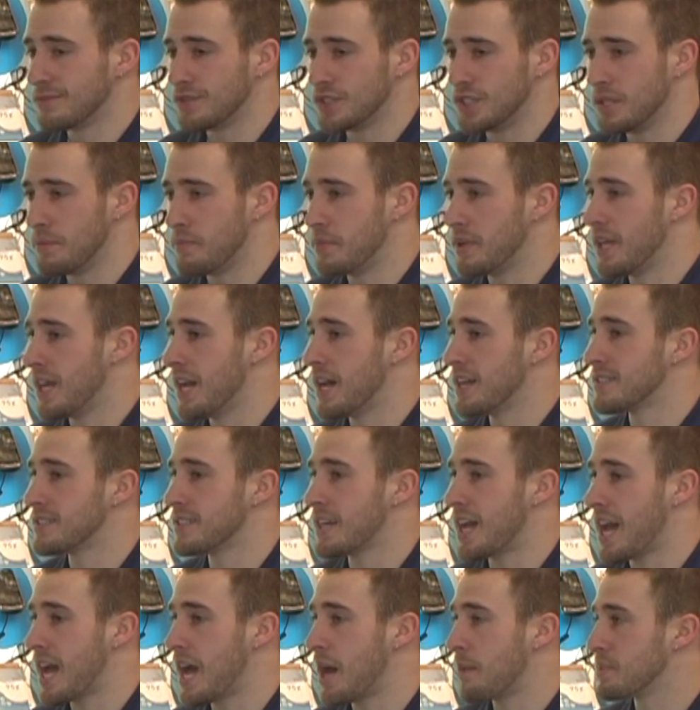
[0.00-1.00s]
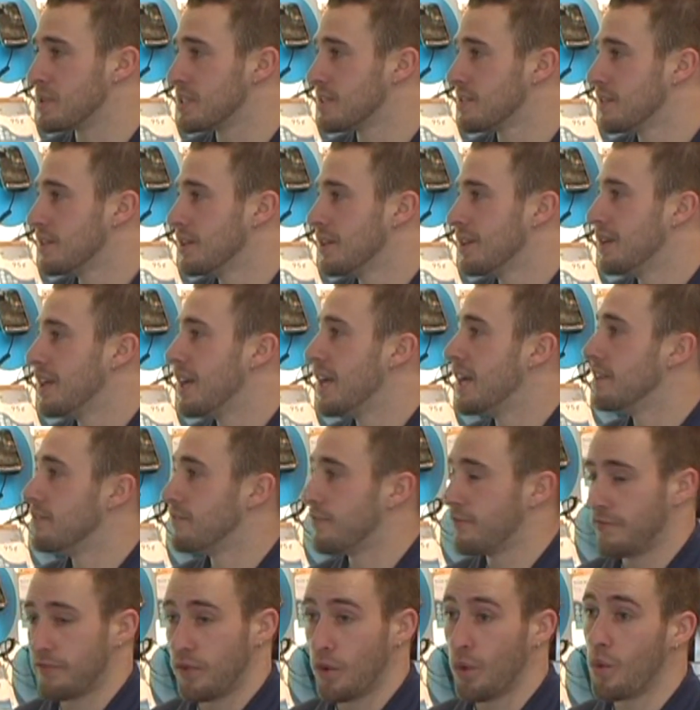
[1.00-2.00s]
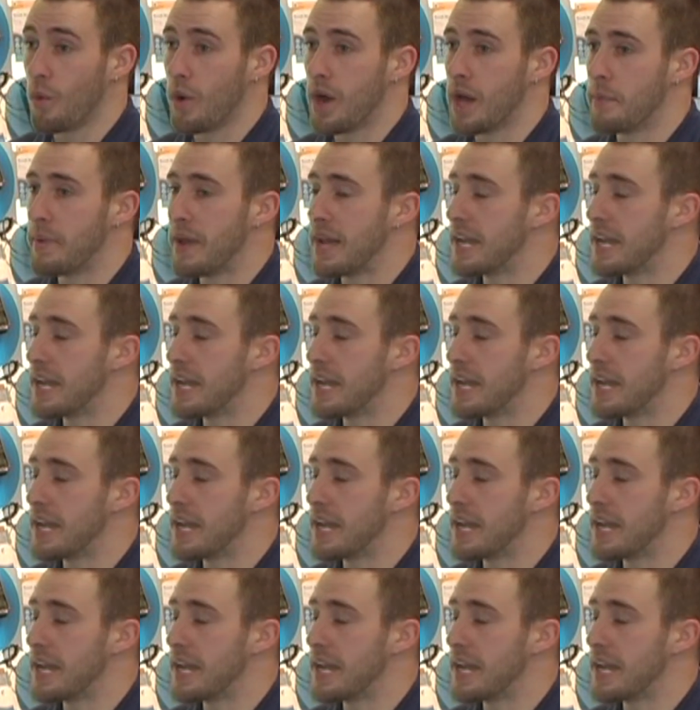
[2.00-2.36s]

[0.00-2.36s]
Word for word: GPS, apps, full web,